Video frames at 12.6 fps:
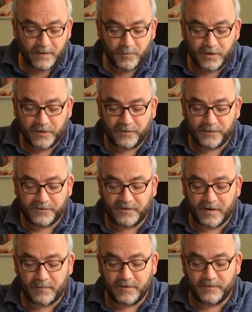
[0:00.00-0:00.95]
We'll go through
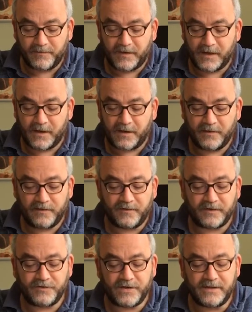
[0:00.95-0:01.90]
some of the
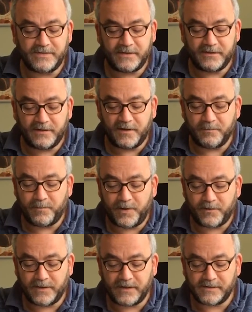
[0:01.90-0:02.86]
suggested
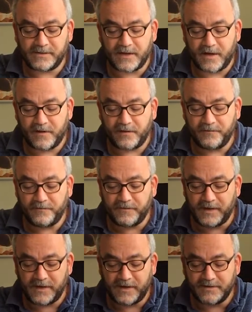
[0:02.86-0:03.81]
components of
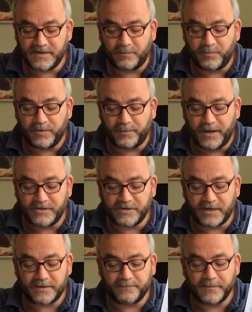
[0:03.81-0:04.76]
the template
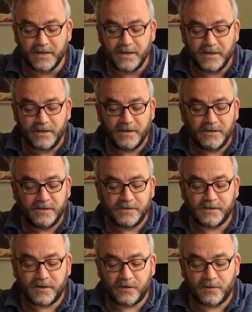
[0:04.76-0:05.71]
budget.
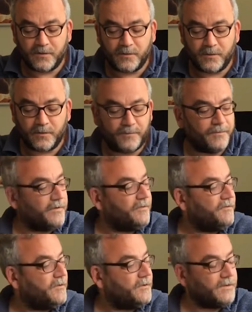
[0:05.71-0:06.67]
So the
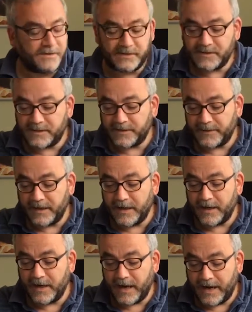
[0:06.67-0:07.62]
first
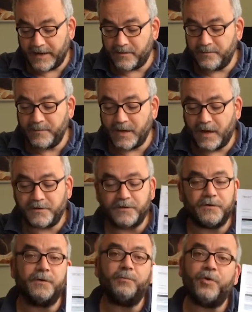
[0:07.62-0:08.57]
item
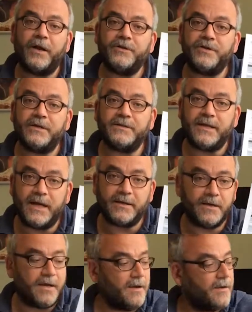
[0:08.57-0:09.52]
under project
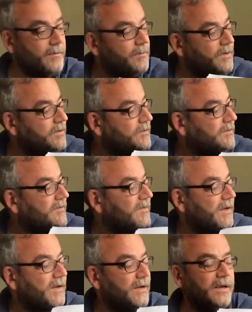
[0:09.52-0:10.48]
income you'll
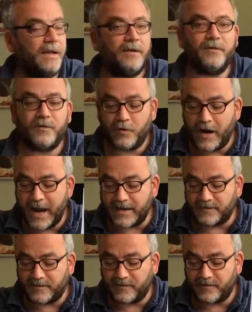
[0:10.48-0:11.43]
see is
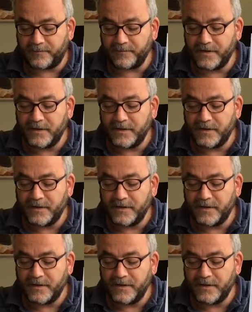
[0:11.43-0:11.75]
grants.